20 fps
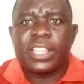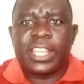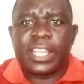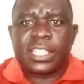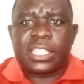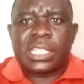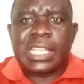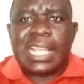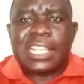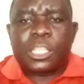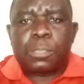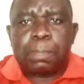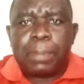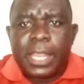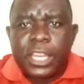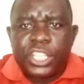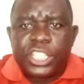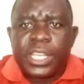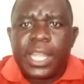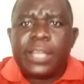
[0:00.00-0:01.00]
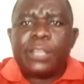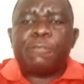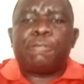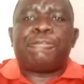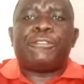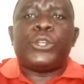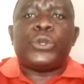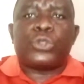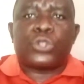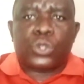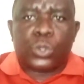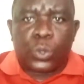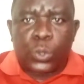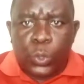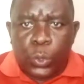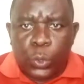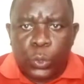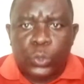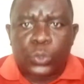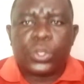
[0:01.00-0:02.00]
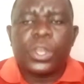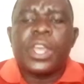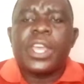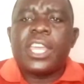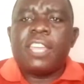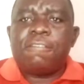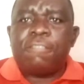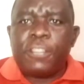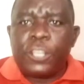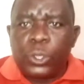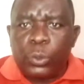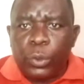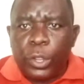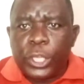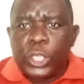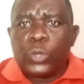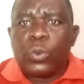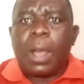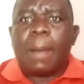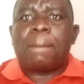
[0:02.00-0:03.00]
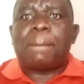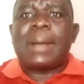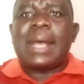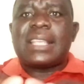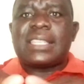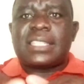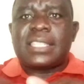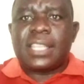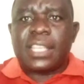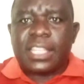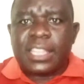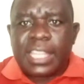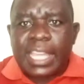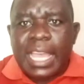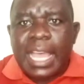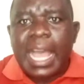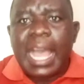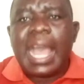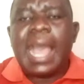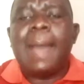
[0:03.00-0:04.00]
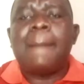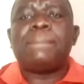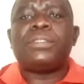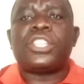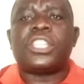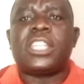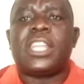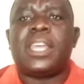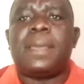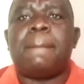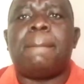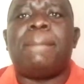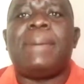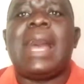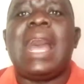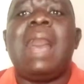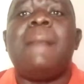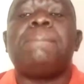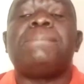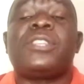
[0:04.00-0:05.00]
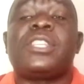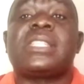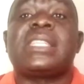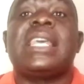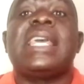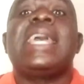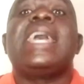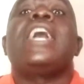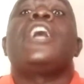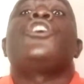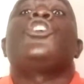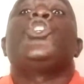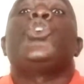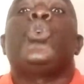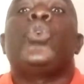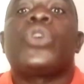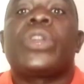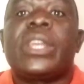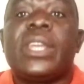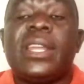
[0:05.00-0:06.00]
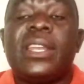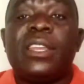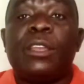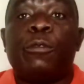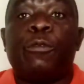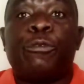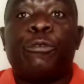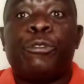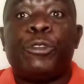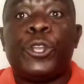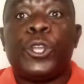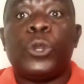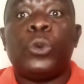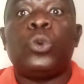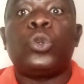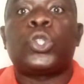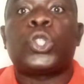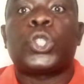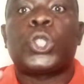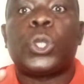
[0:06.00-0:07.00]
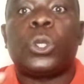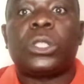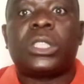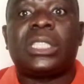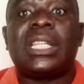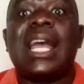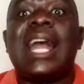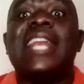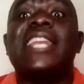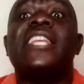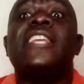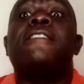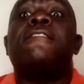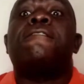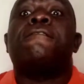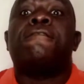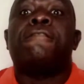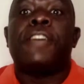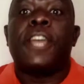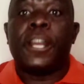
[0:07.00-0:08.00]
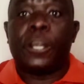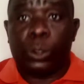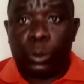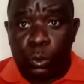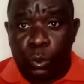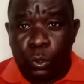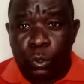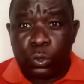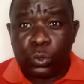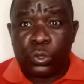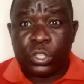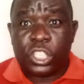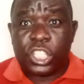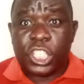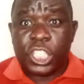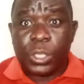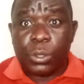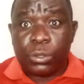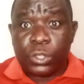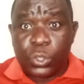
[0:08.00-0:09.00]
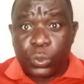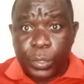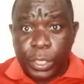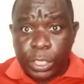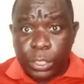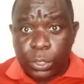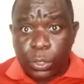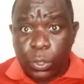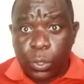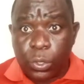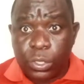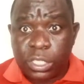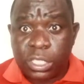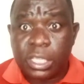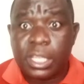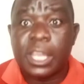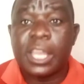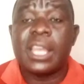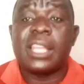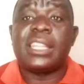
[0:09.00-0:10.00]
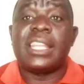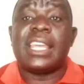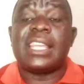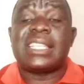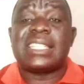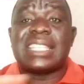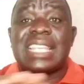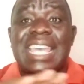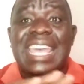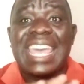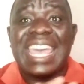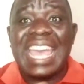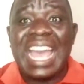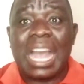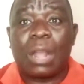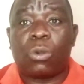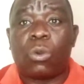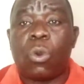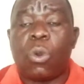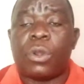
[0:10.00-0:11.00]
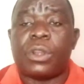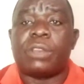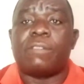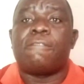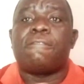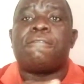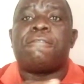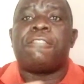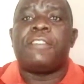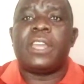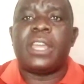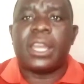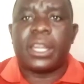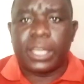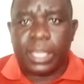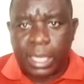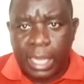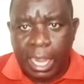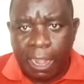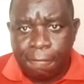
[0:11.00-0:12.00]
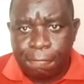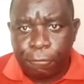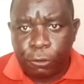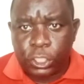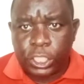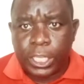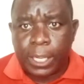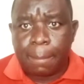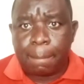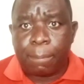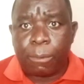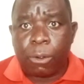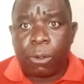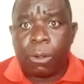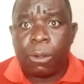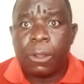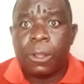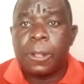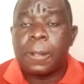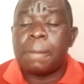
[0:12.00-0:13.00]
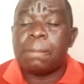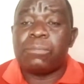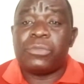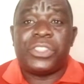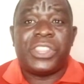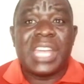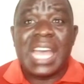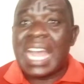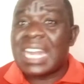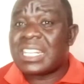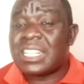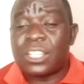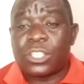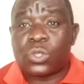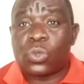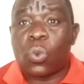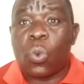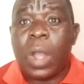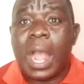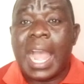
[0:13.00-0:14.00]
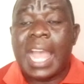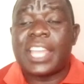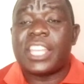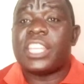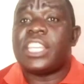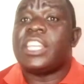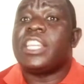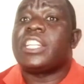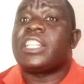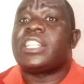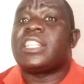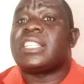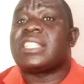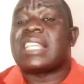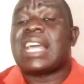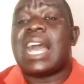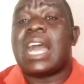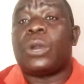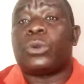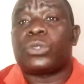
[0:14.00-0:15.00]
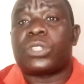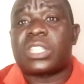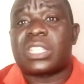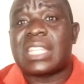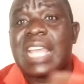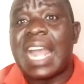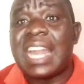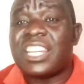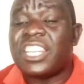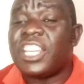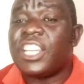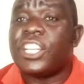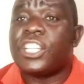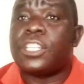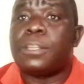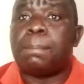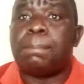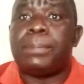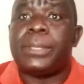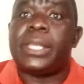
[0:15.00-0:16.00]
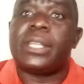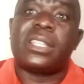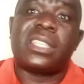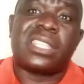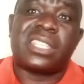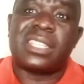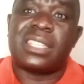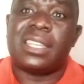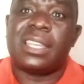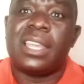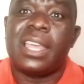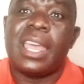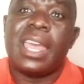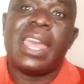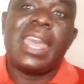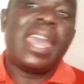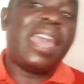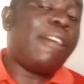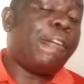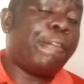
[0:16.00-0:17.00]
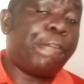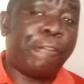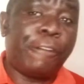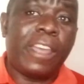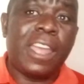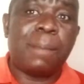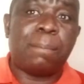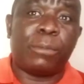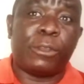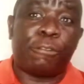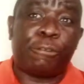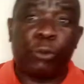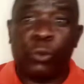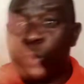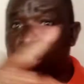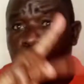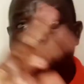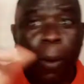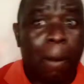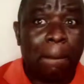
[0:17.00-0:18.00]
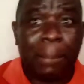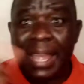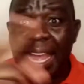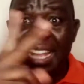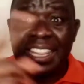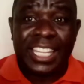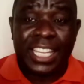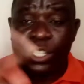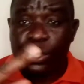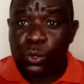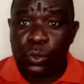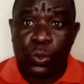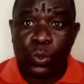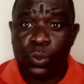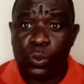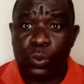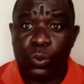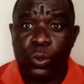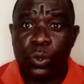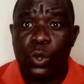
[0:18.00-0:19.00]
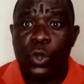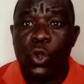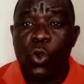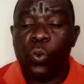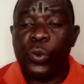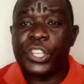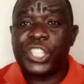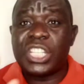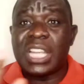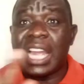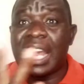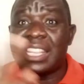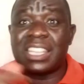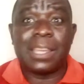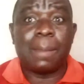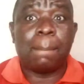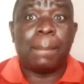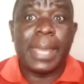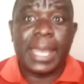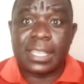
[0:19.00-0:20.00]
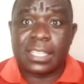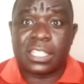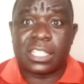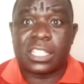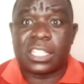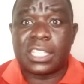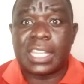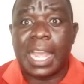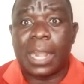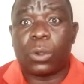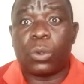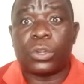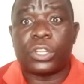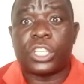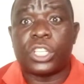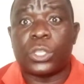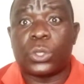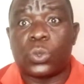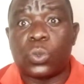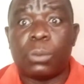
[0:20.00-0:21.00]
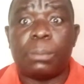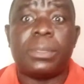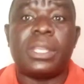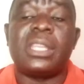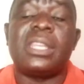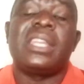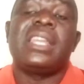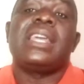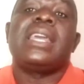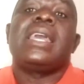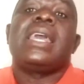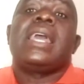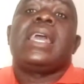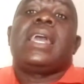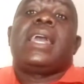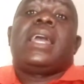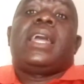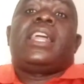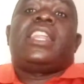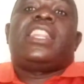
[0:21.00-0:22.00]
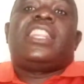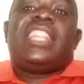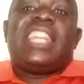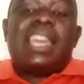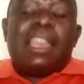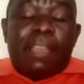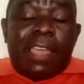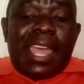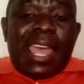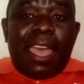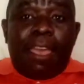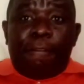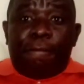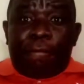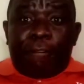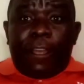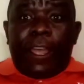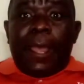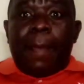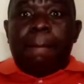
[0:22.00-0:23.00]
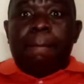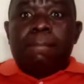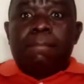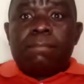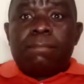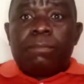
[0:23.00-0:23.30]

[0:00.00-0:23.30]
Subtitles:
The suspension feels good. Even when you are passing the humps, the bumps, you really feel totally very good. Sealed windows, there is aircon, very comfortable. That is why it is outstanding. It beats FM. If we compare the two, which are the best according to me, the FM